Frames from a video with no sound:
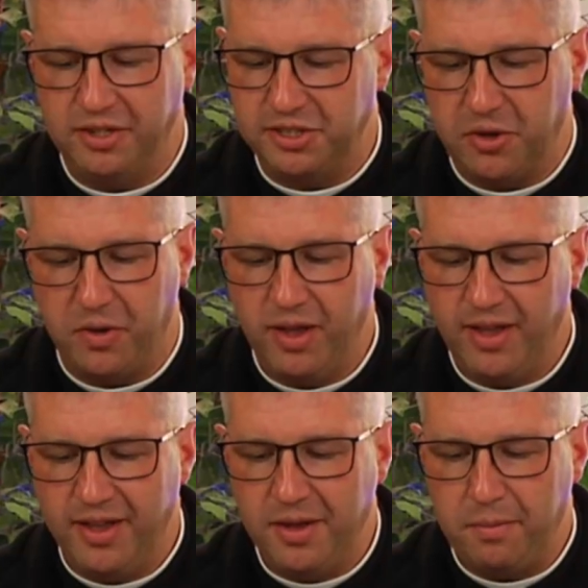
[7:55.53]
So,
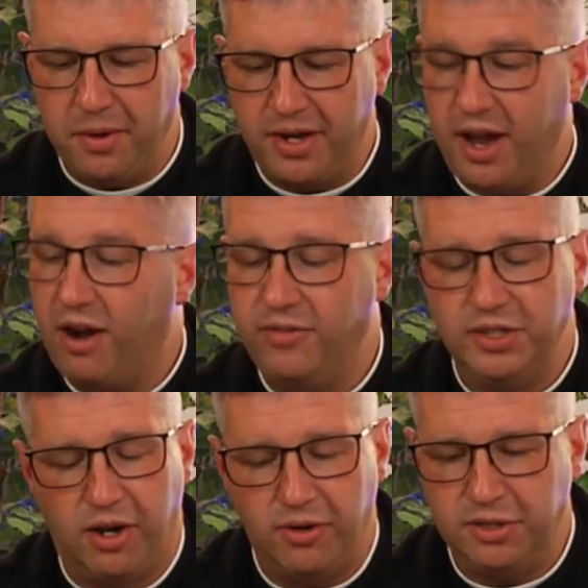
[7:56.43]
but yeah,
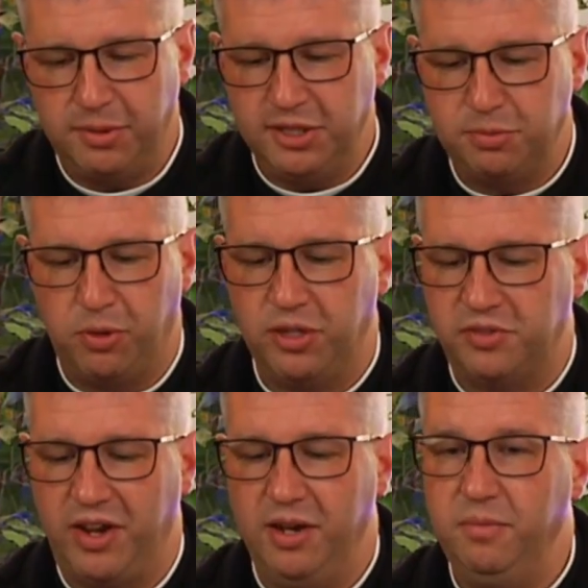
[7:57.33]
always been a sports
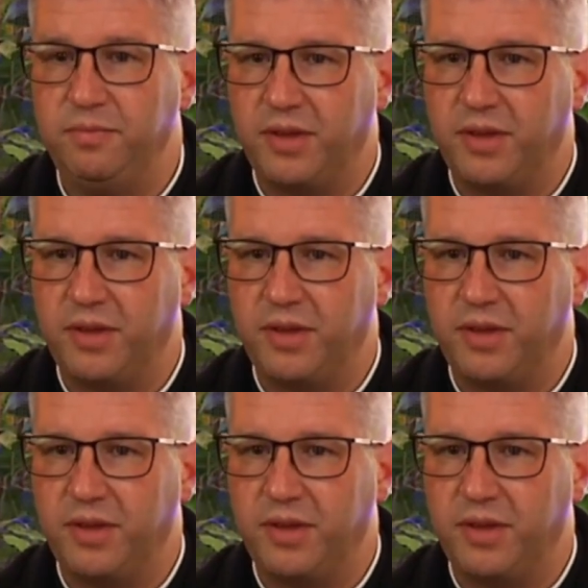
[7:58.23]
fan.